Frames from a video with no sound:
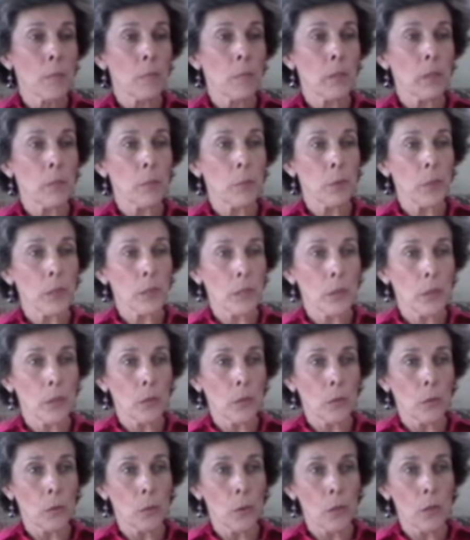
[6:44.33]
But
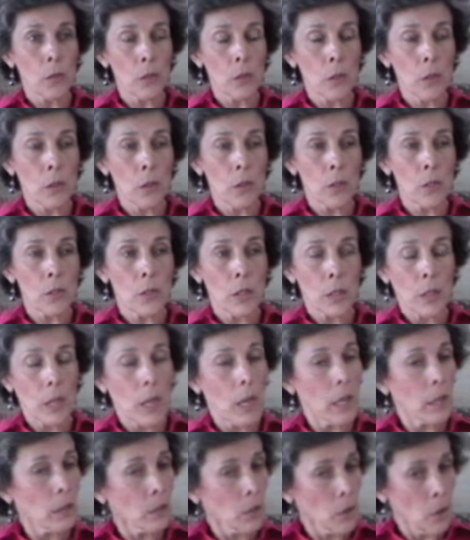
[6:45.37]
Britain would not
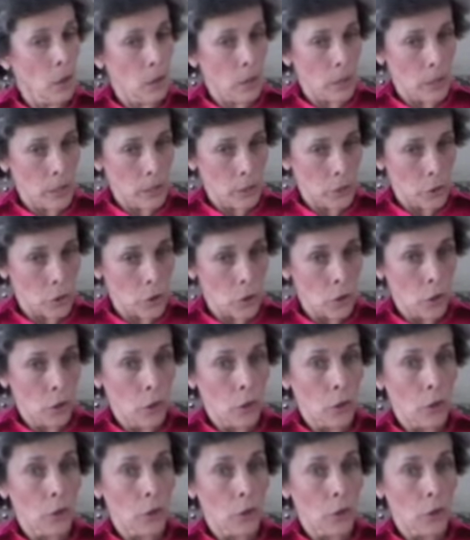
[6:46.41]
acknowledge